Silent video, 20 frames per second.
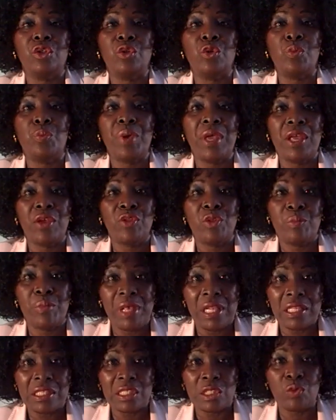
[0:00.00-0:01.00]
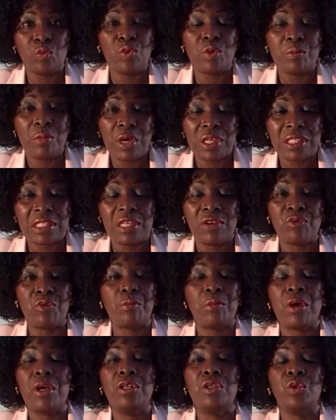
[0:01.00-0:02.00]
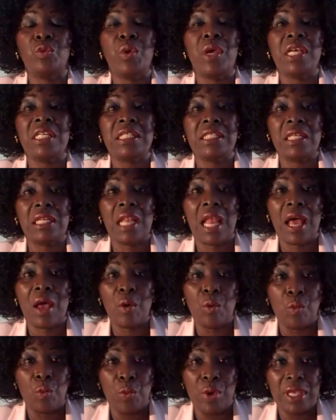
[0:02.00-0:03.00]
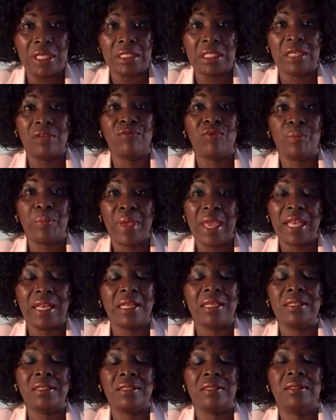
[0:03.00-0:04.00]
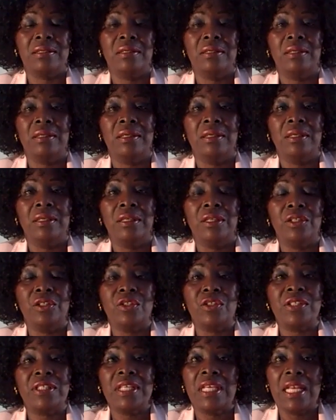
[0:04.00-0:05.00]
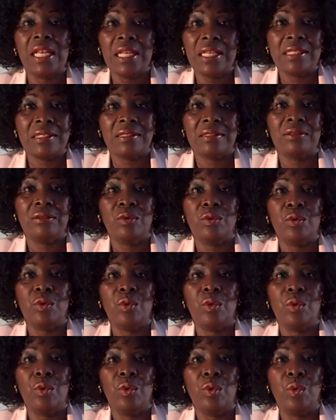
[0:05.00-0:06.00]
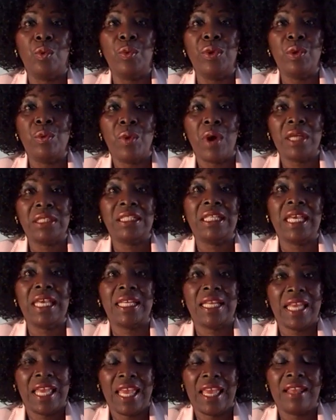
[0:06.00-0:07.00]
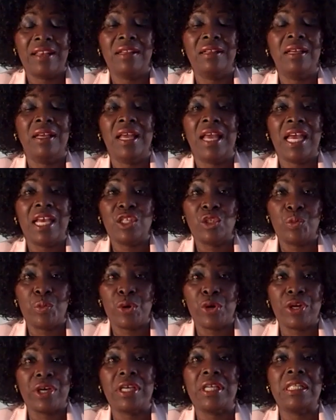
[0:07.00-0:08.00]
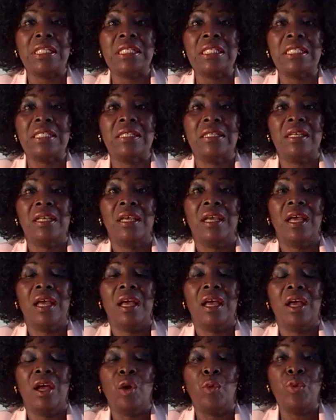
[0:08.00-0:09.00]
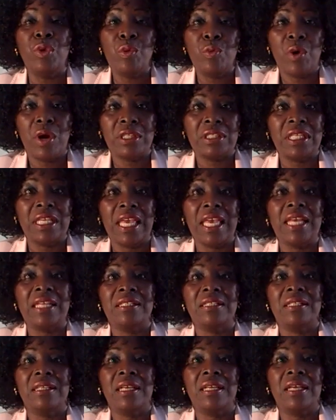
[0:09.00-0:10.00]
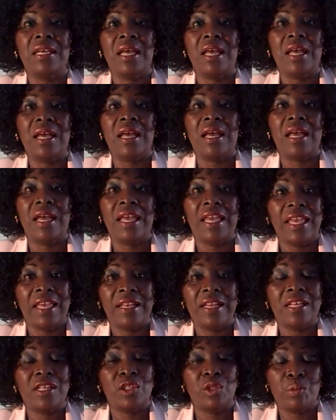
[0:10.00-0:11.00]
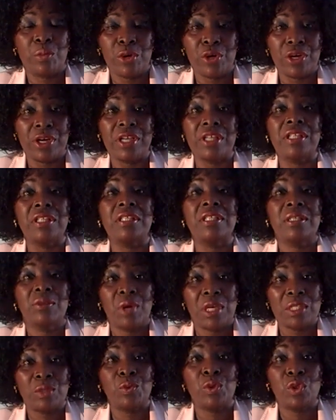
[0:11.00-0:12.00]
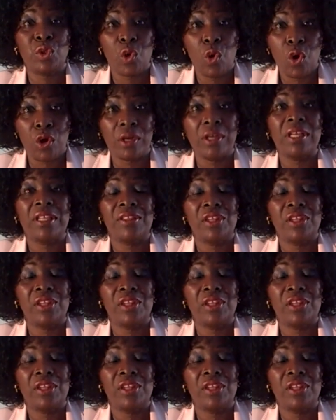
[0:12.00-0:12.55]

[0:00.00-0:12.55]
to pay the bills that we must every month. We are still waiting for pennies to say, listen, we want to get ahead as Americans. We want to get ahead as Americans as we talk